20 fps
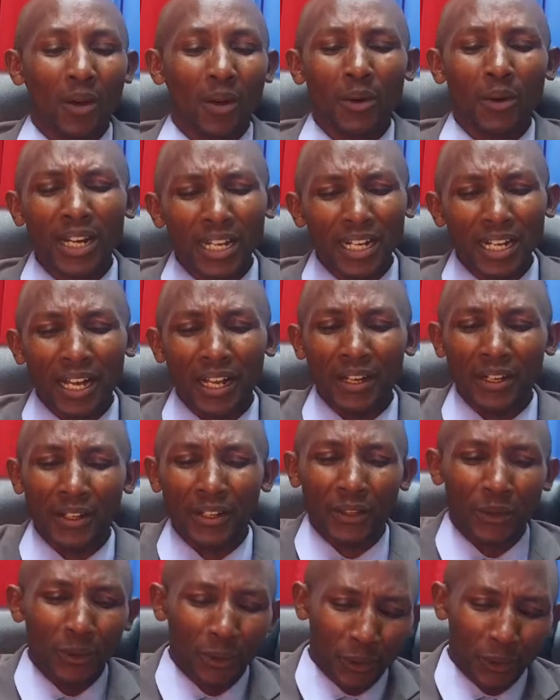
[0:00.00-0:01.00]
I would
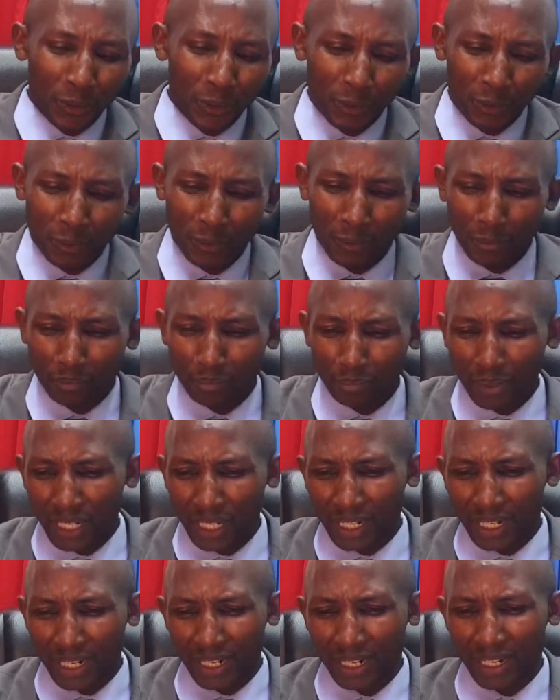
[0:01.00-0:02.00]
encourage you to
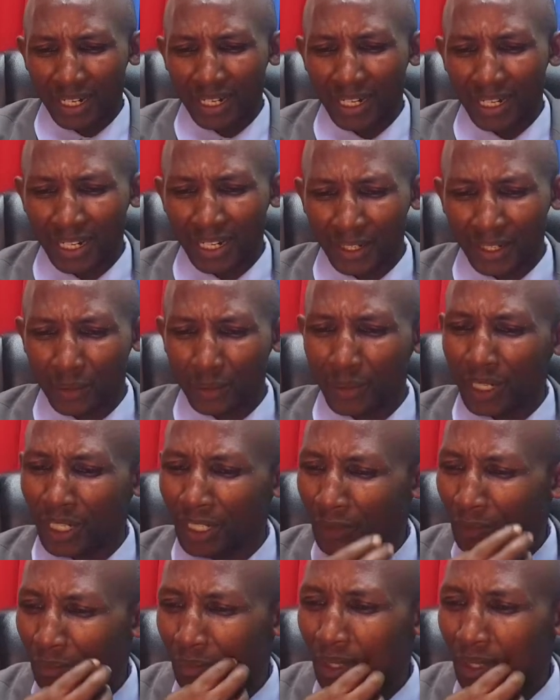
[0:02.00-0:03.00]
pick
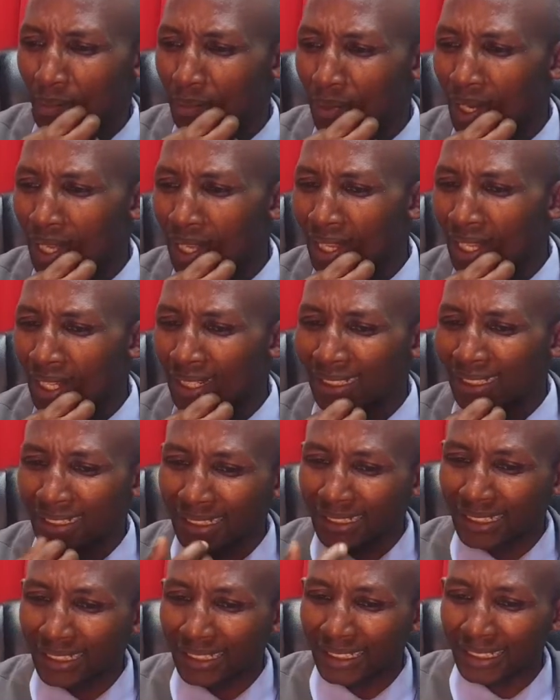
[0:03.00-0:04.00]
today's paper, that
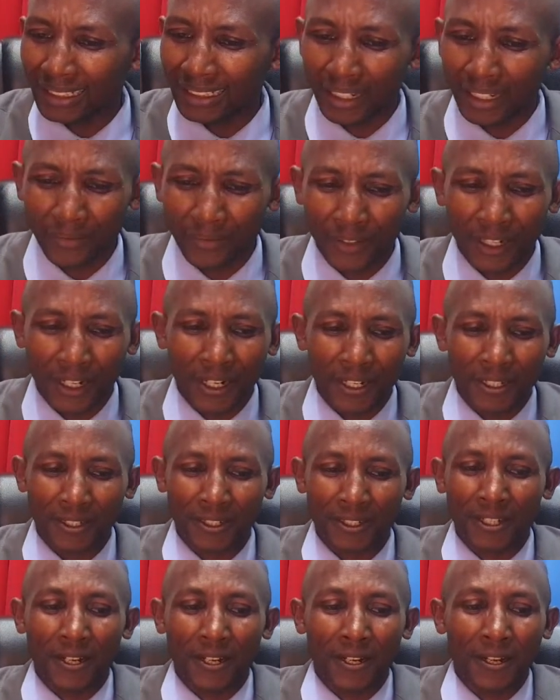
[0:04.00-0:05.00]
is East Africa
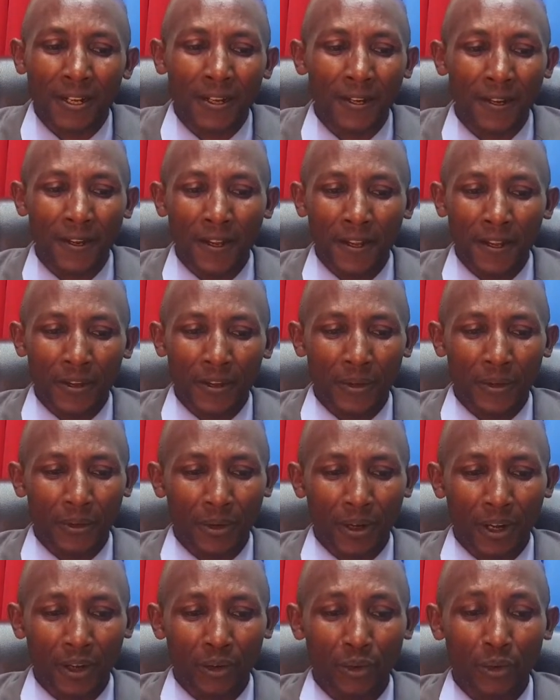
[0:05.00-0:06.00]
Standard.
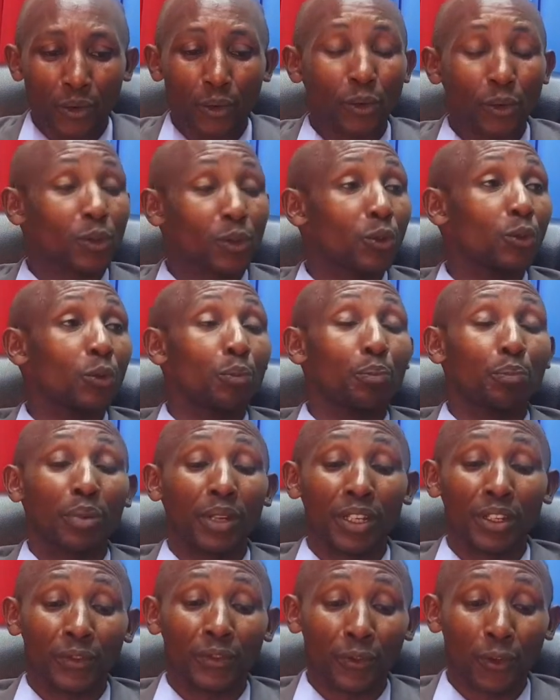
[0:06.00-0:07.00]
You can go to
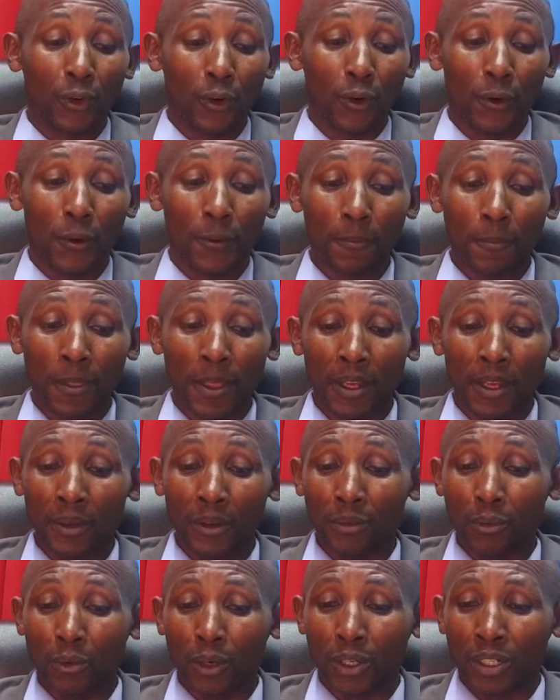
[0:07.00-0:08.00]
page 4
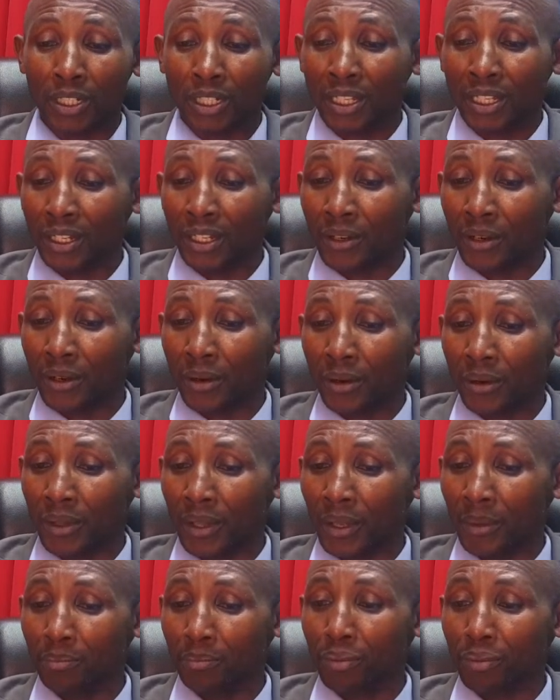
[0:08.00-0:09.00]
in what they call
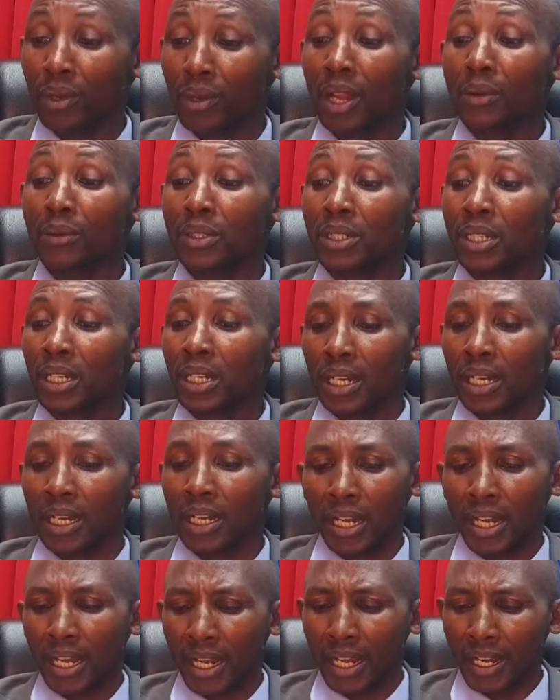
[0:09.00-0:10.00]
the pullout,
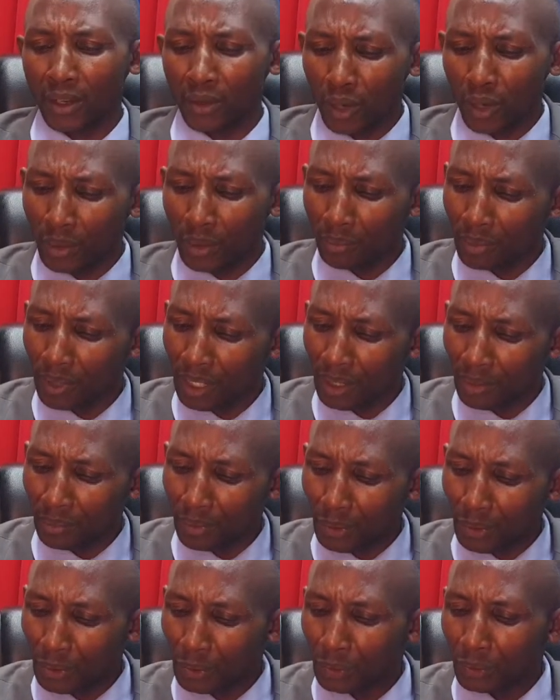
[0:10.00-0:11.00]
and you can be
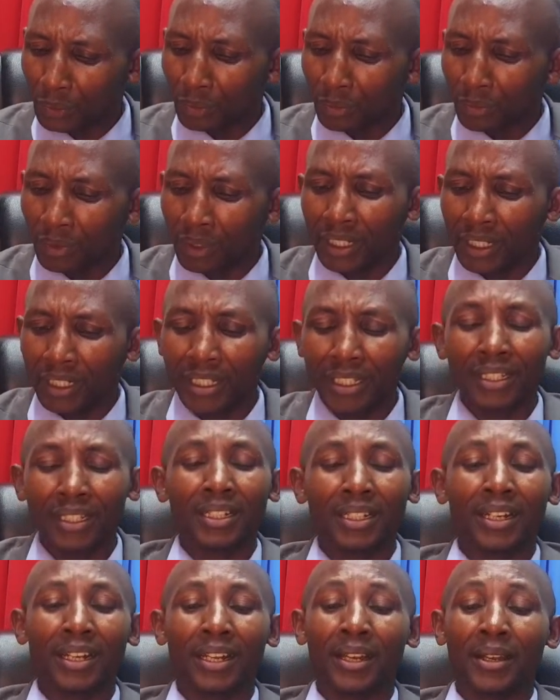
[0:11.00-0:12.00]
able to
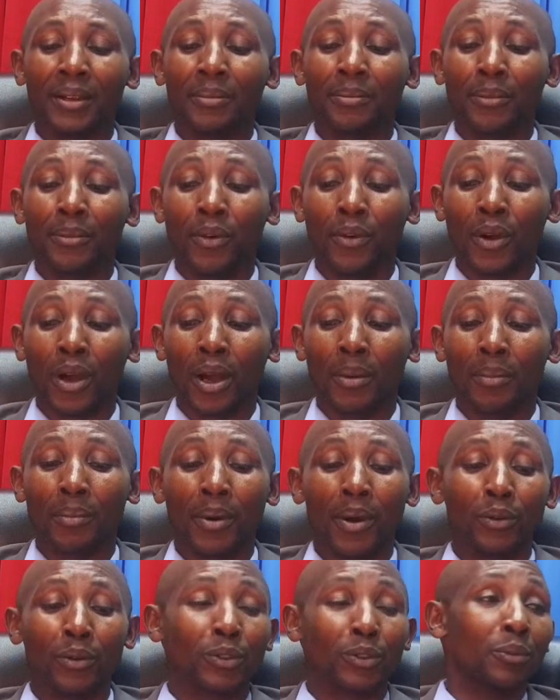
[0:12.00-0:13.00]
read more
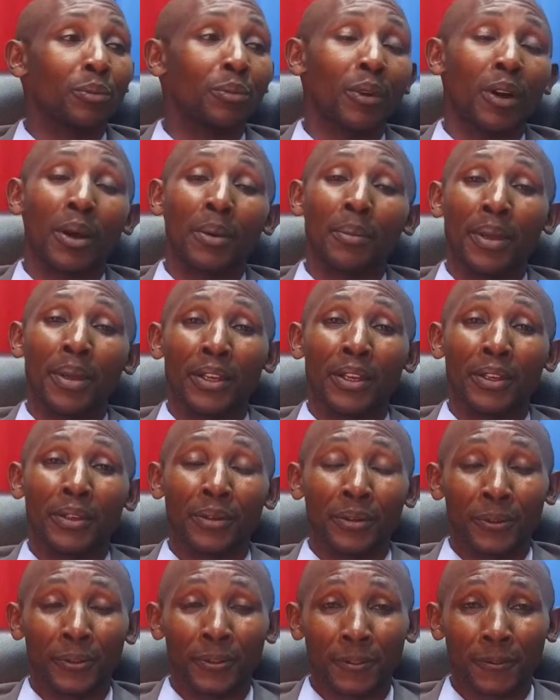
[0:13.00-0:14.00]
about Muhammad
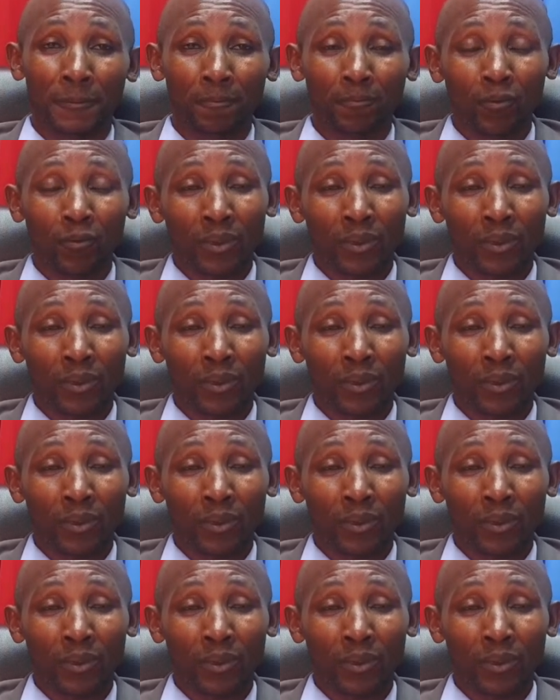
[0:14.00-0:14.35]
Yunus.